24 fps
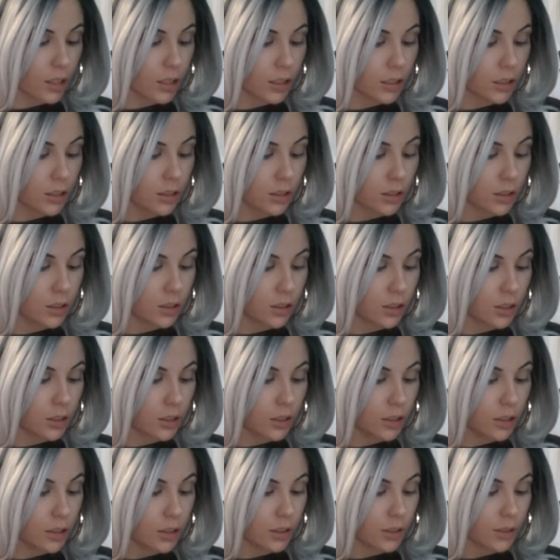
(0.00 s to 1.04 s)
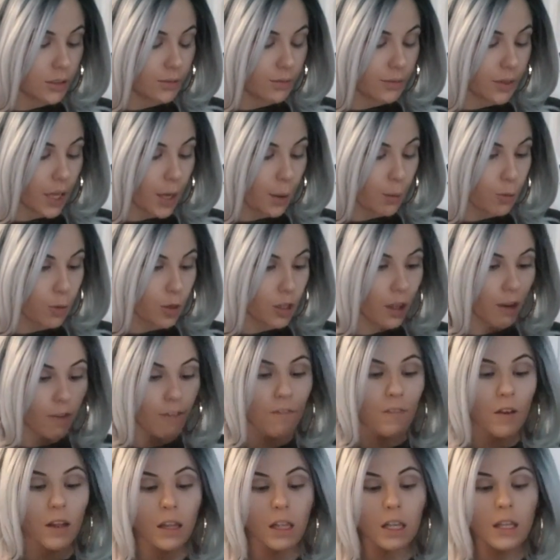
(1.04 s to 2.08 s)
I'm really
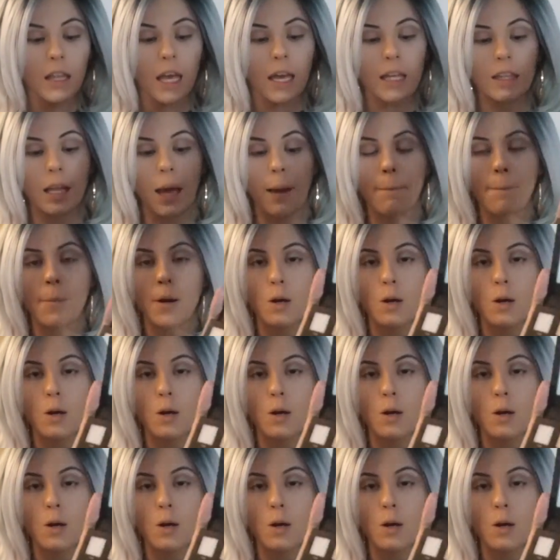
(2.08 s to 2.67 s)
feeling like that